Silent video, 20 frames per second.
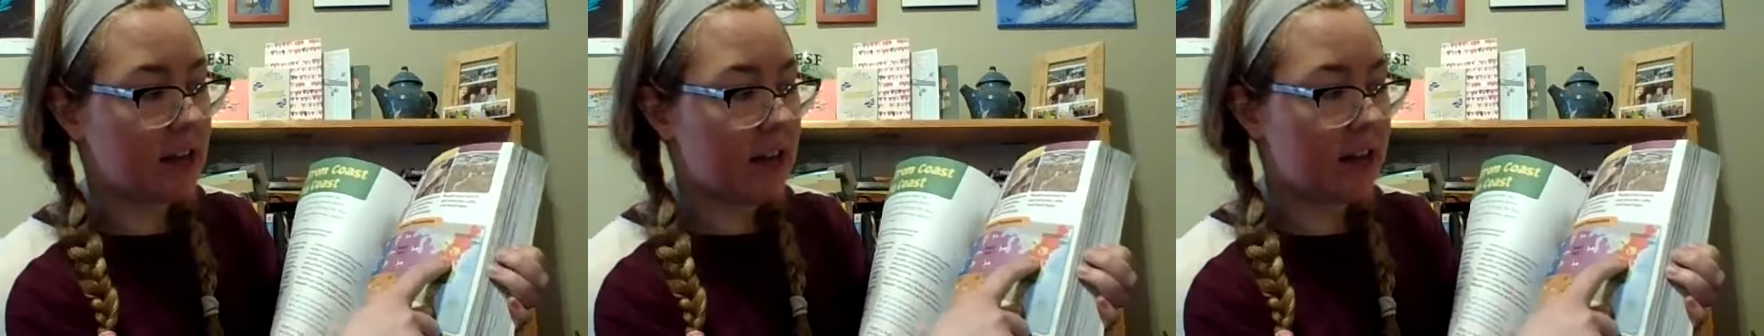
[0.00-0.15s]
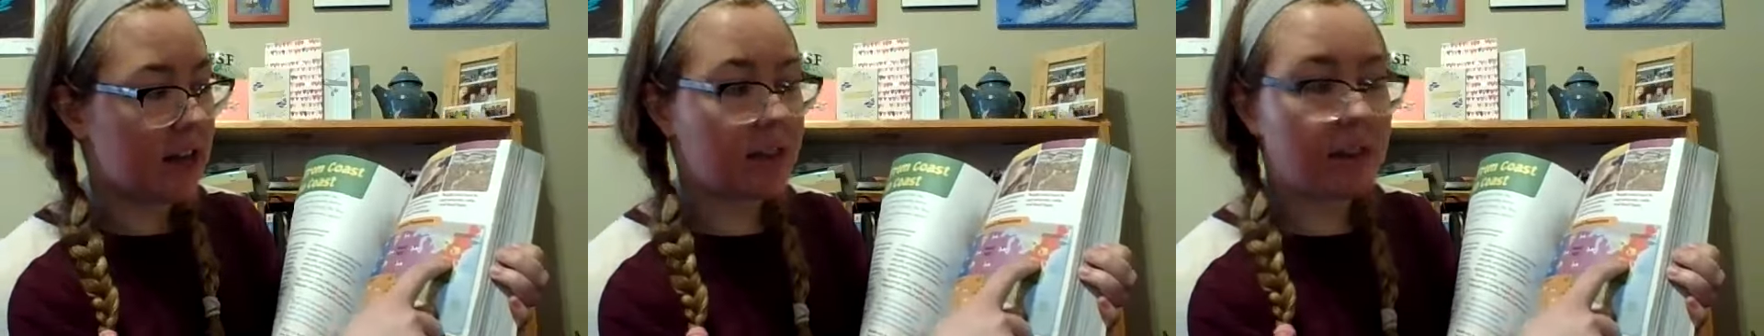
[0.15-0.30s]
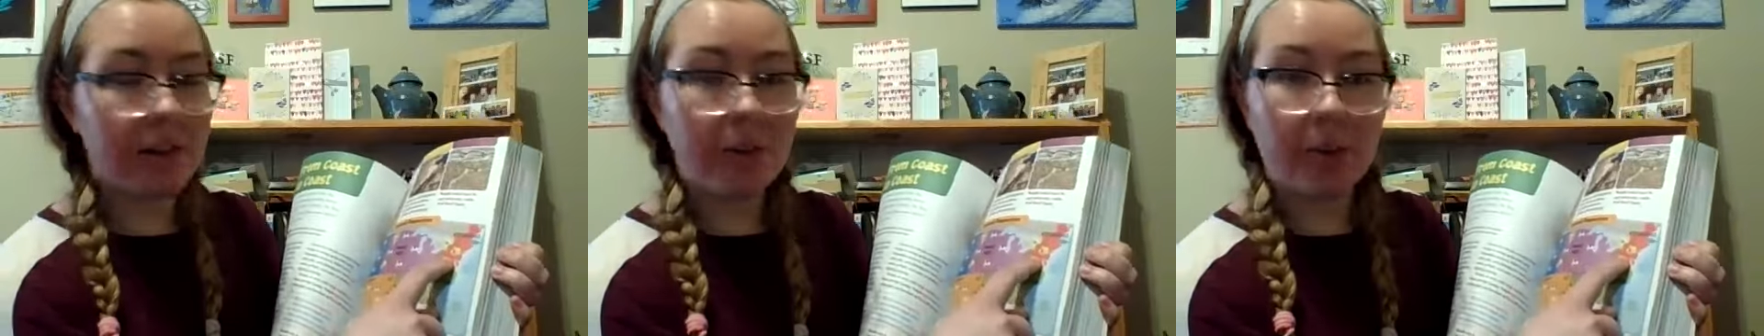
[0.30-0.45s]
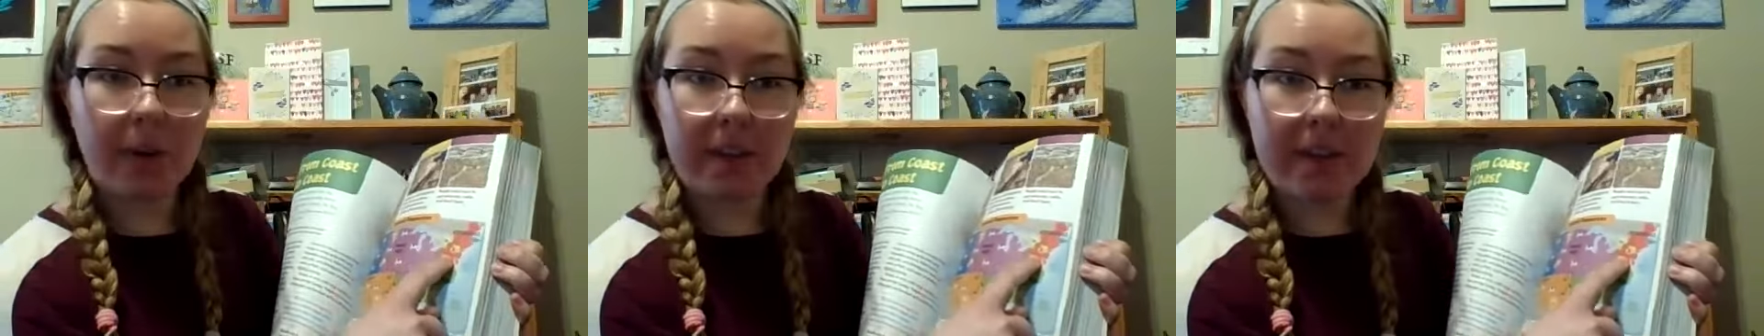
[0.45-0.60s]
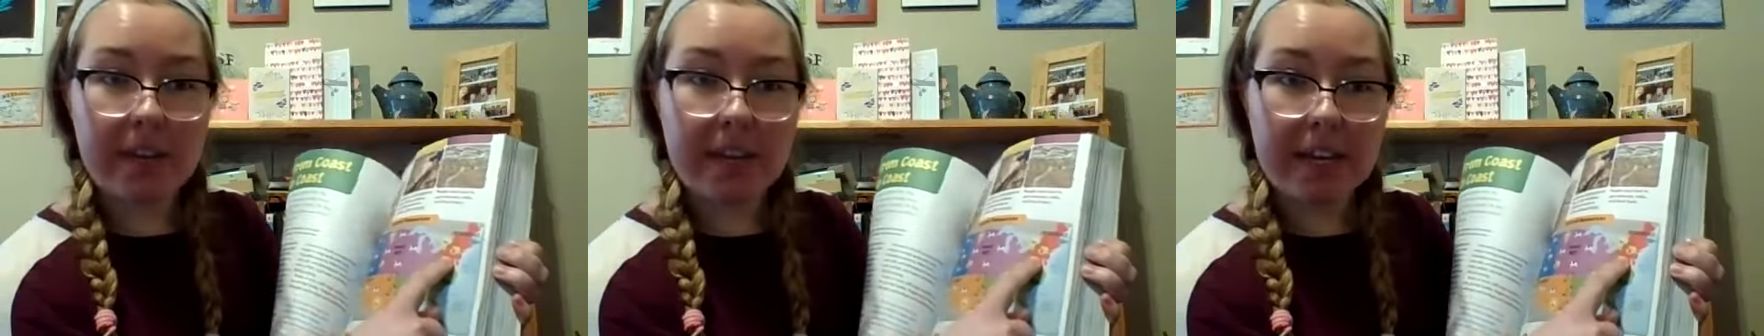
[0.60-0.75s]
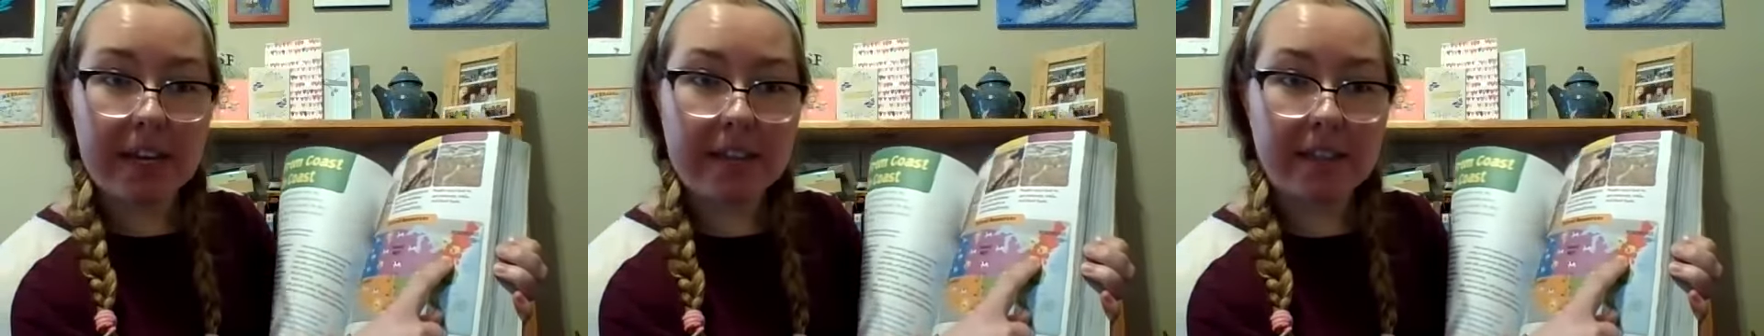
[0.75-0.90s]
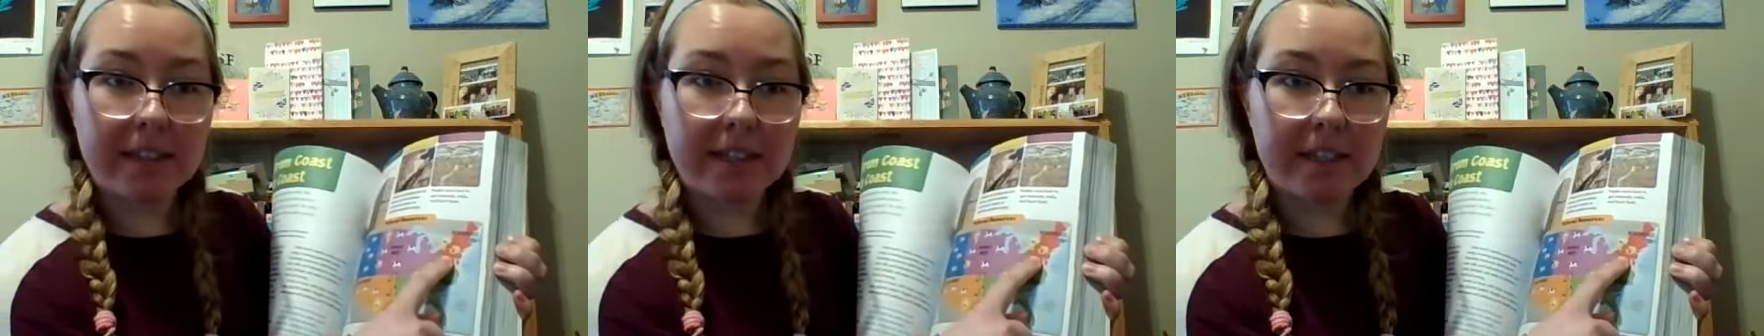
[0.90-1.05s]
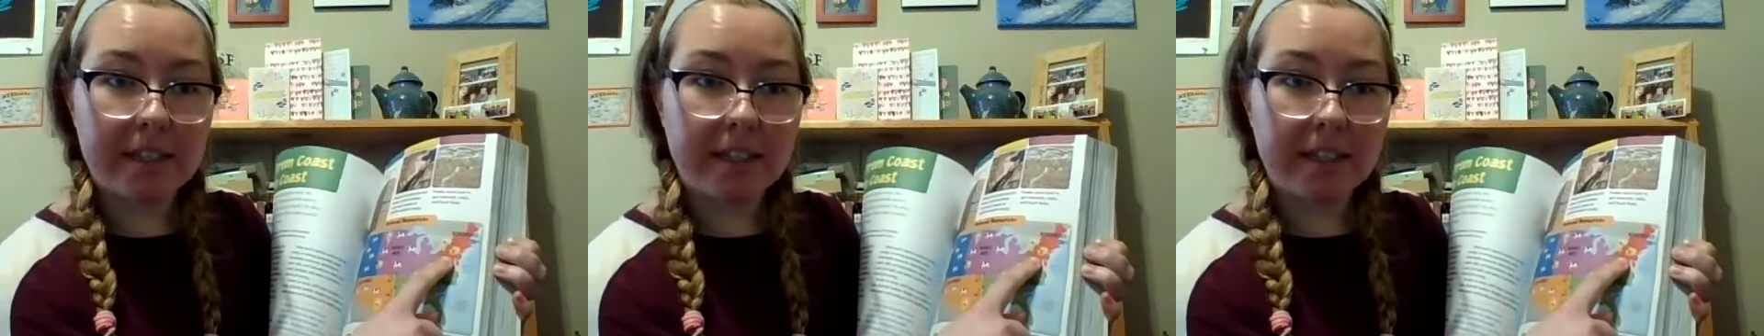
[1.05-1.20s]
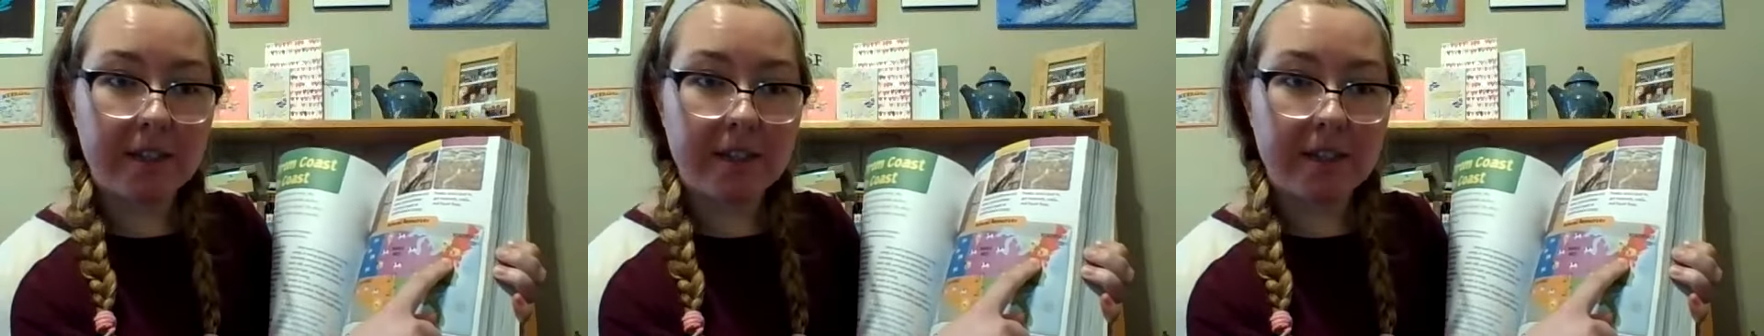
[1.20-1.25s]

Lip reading: in the Northeast.